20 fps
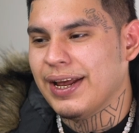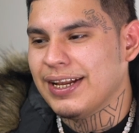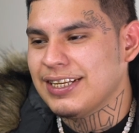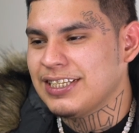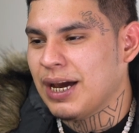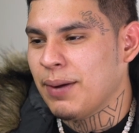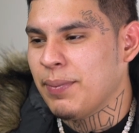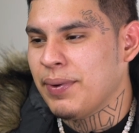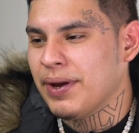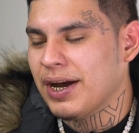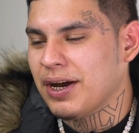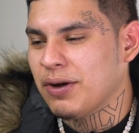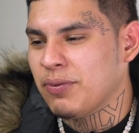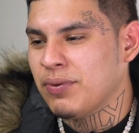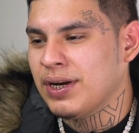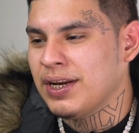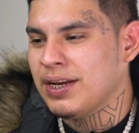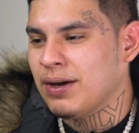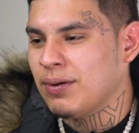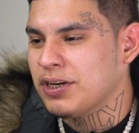that topic, I could
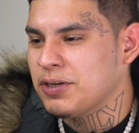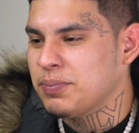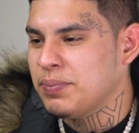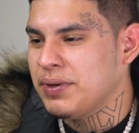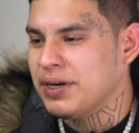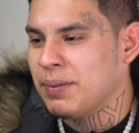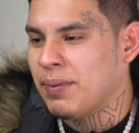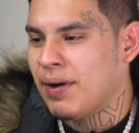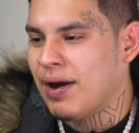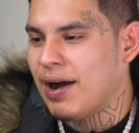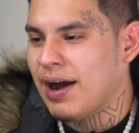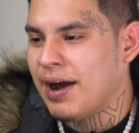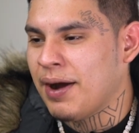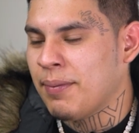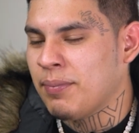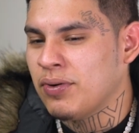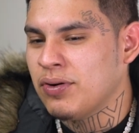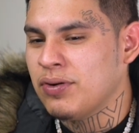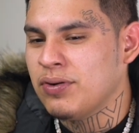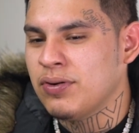really only speak about how I
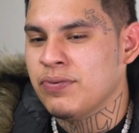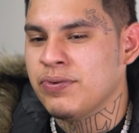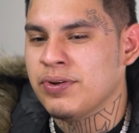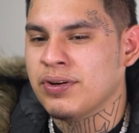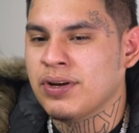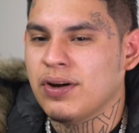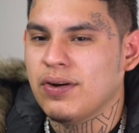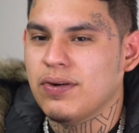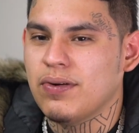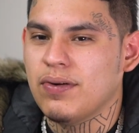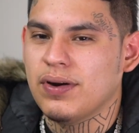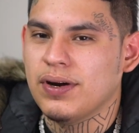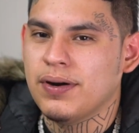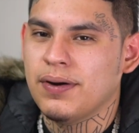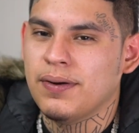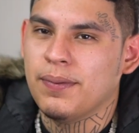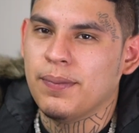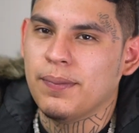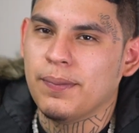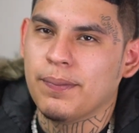move. You
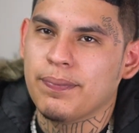know,